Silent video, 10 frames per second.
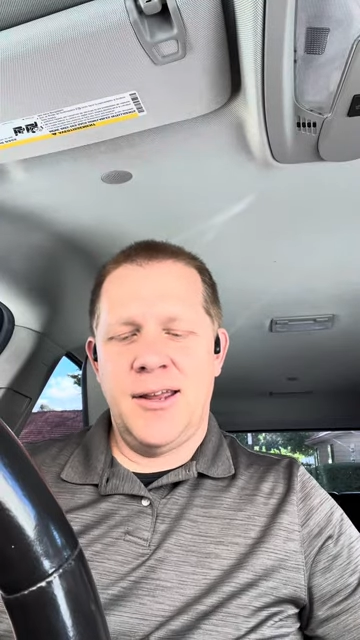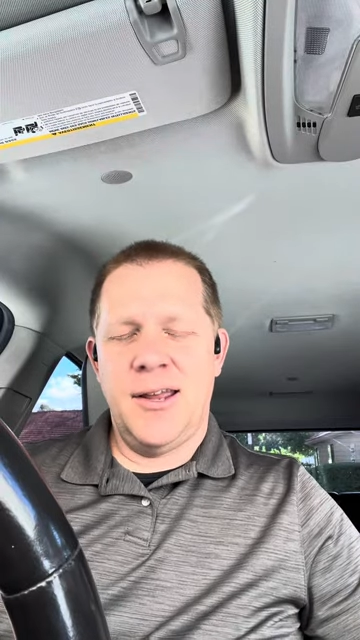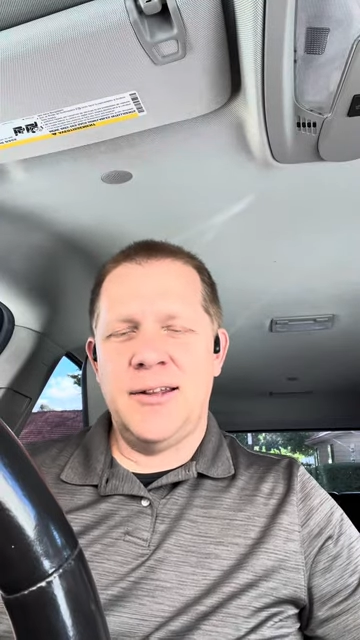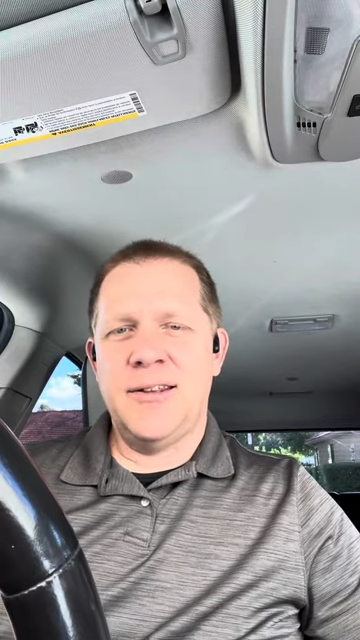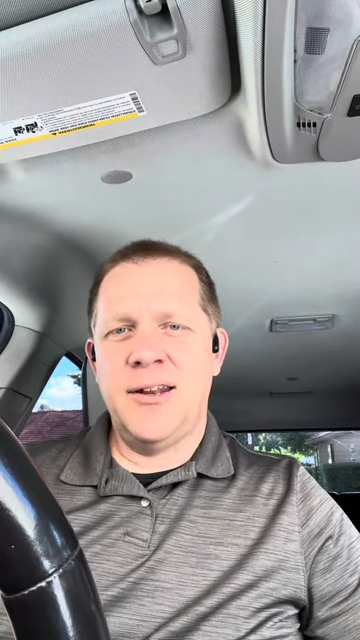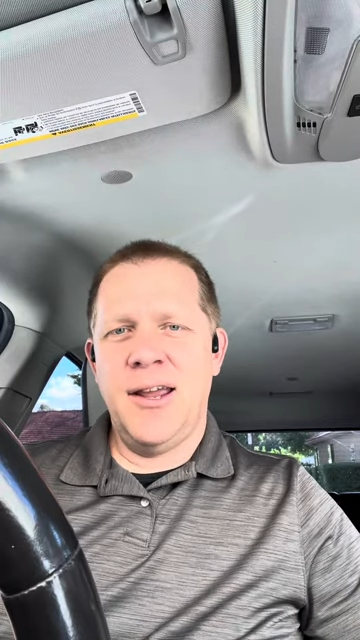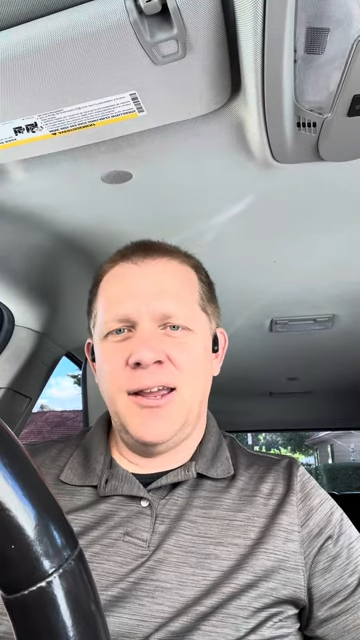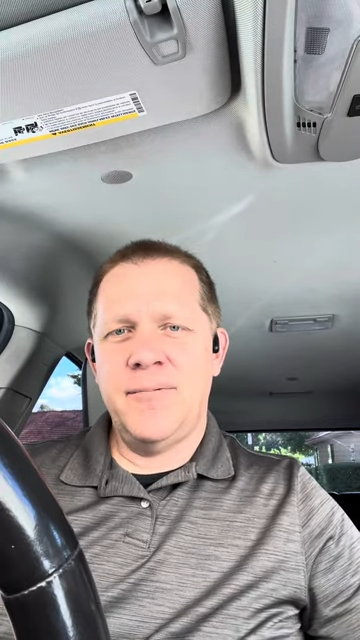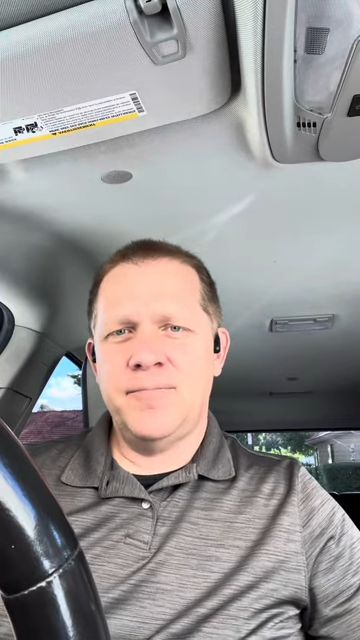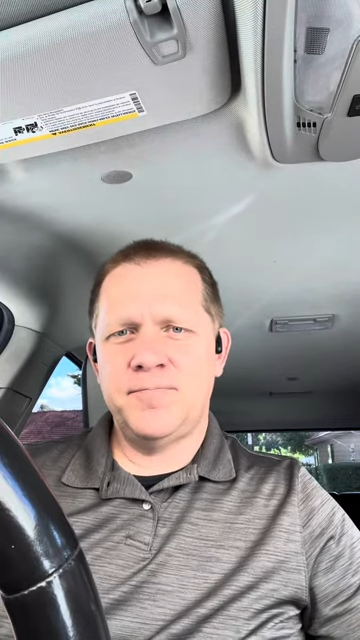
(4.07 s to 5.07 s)
and
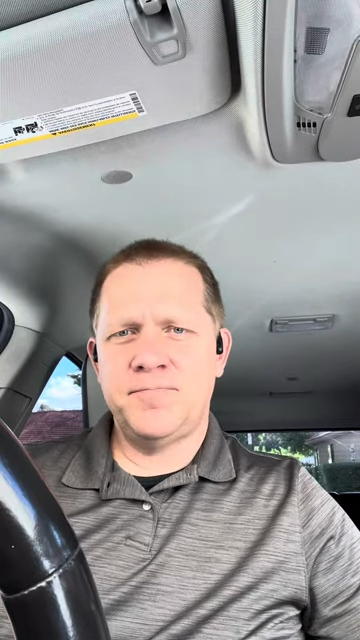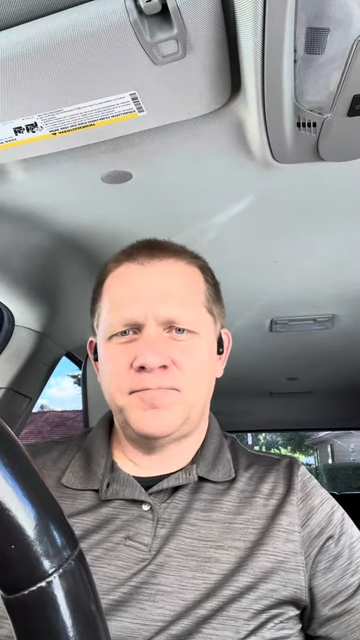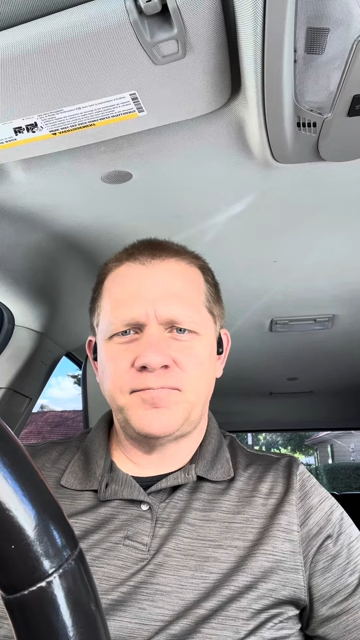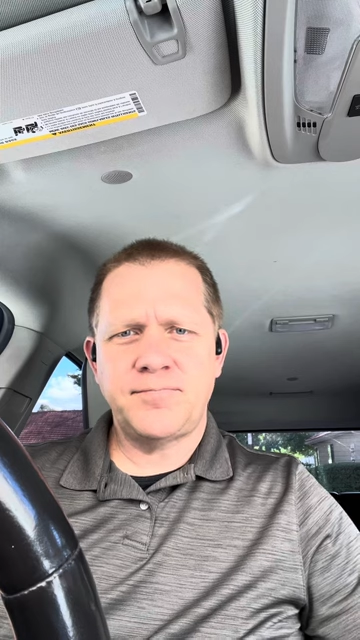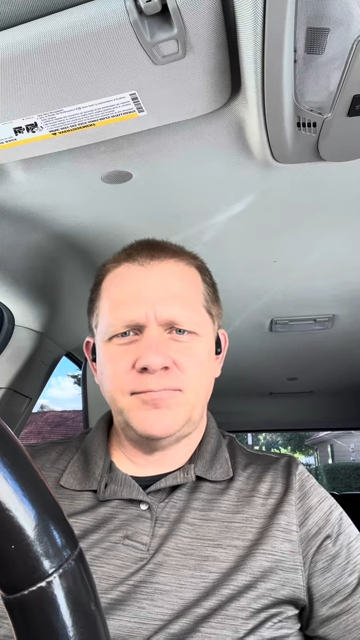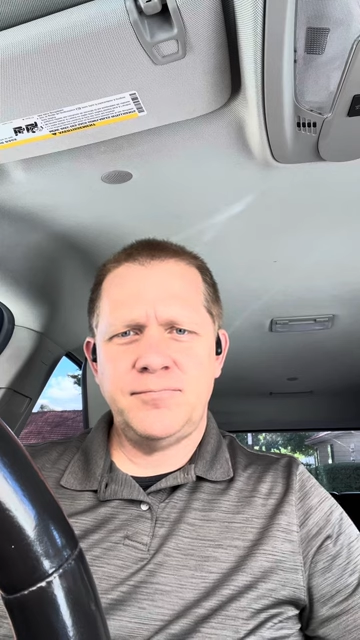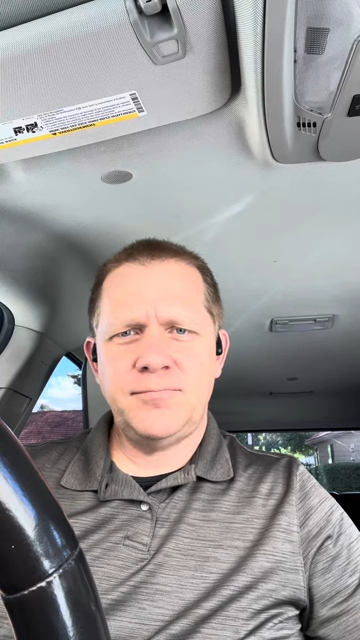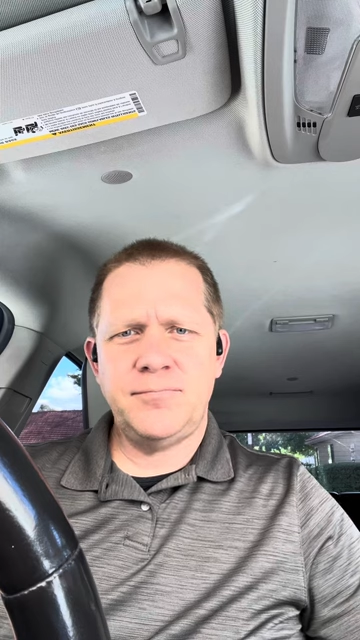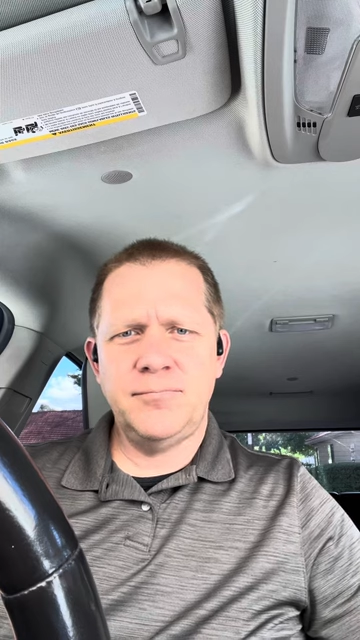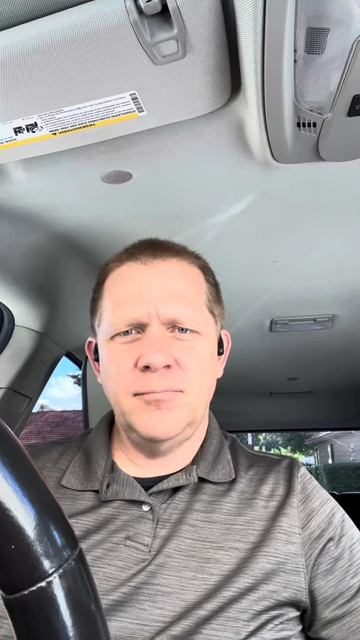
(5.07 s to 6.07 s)
today
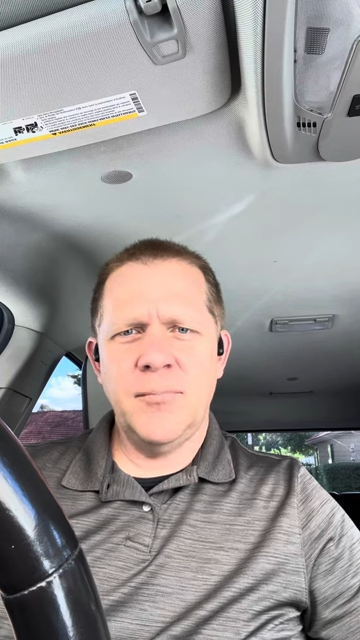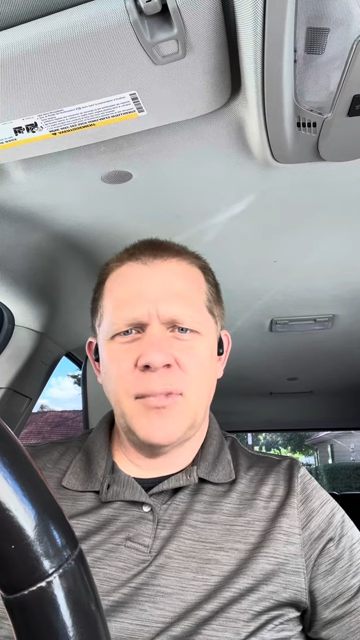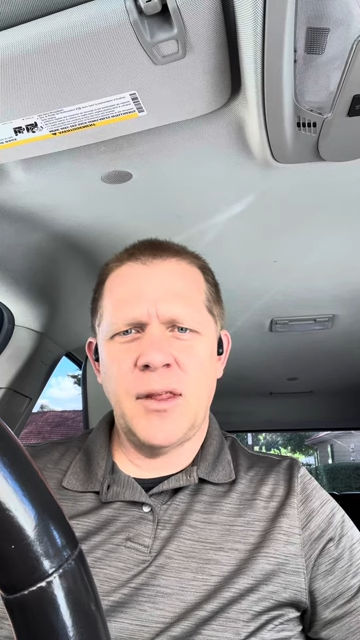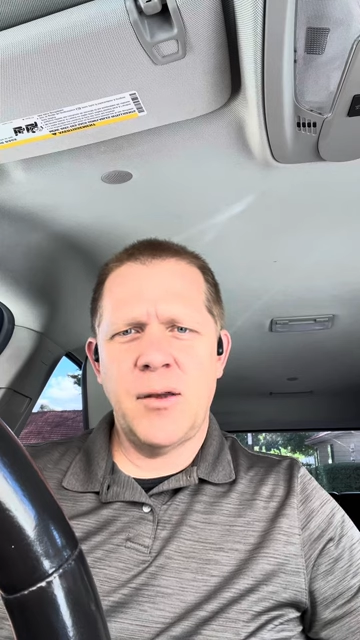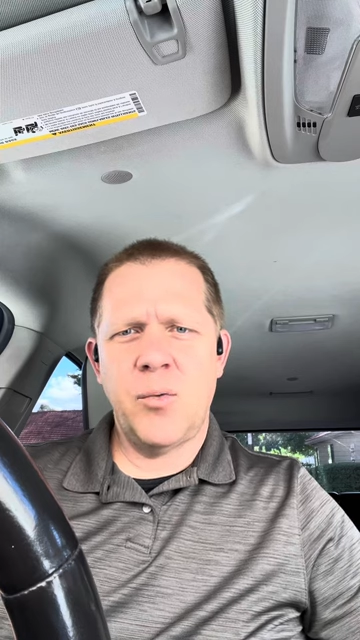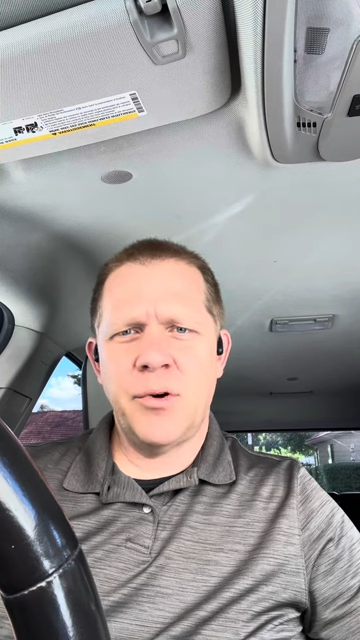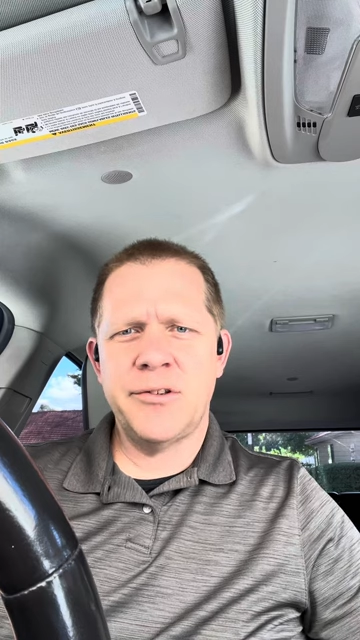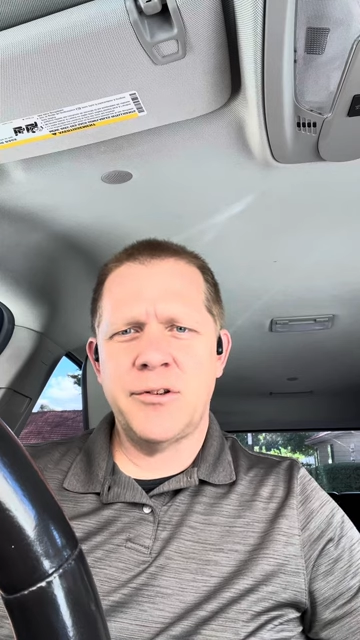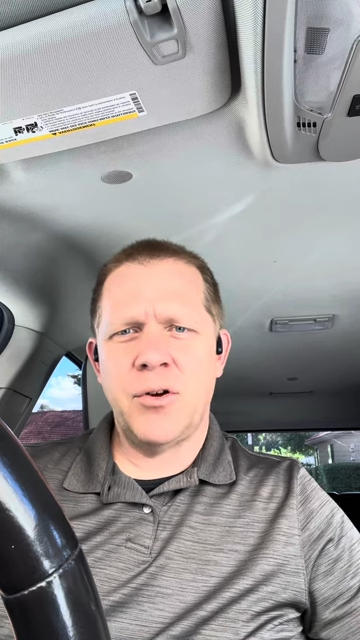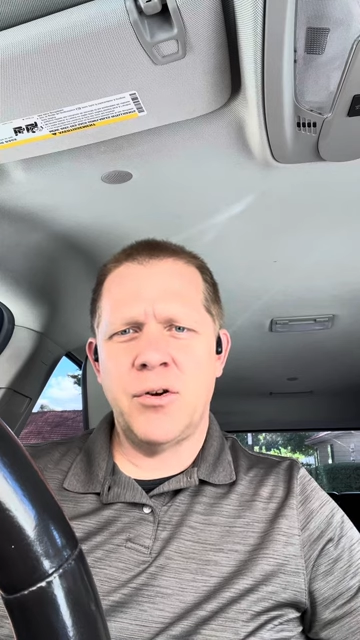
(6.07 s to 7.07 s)
I want to
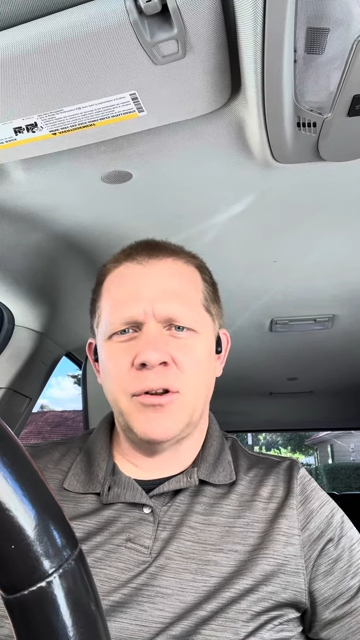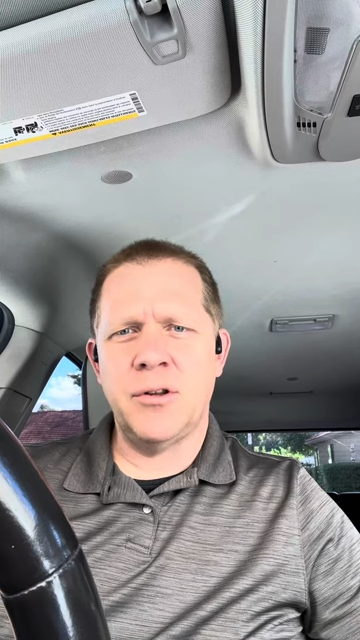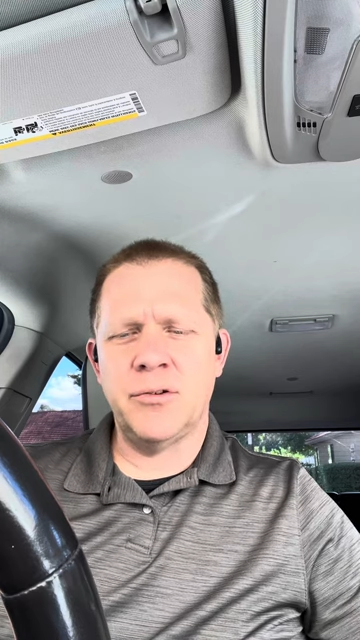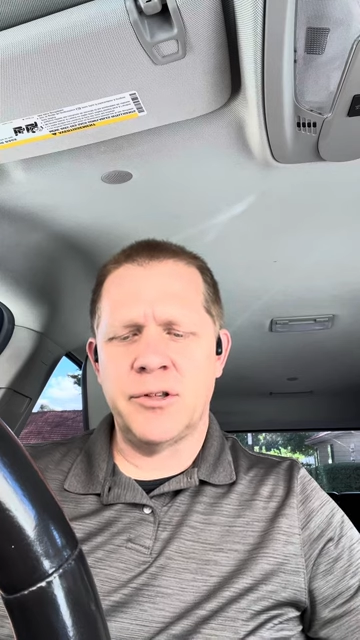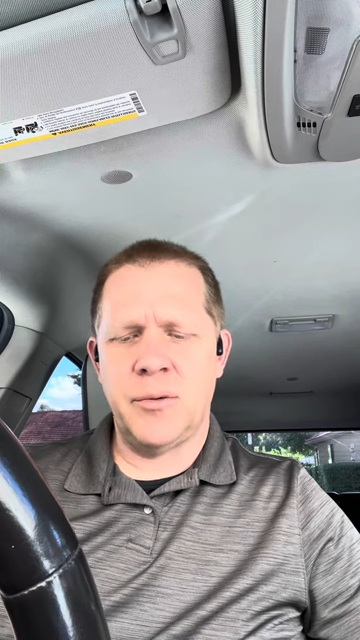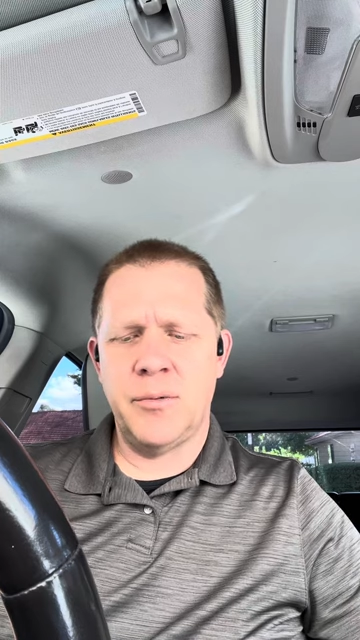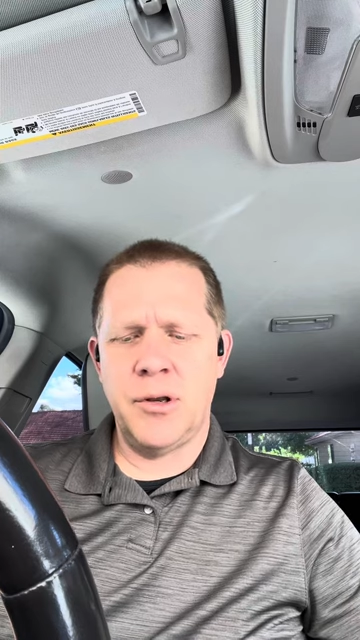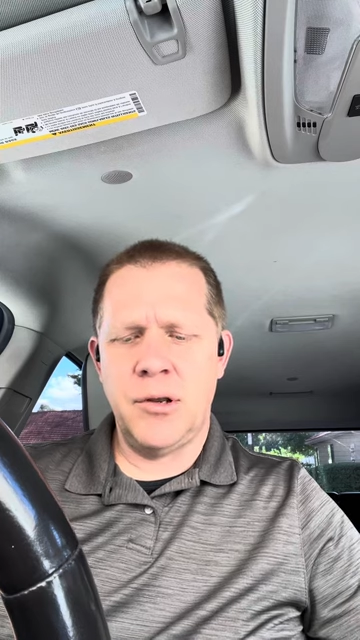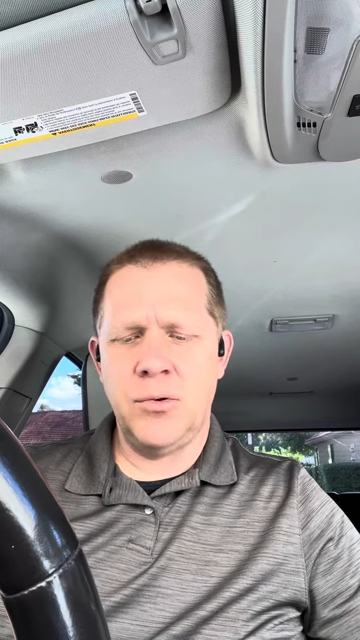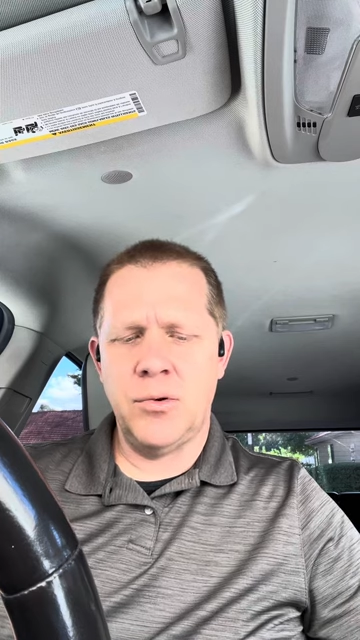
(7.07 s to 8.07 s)
start a little something
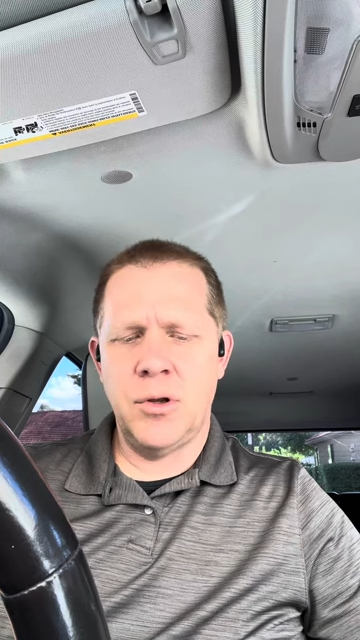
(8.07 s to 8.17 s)
new.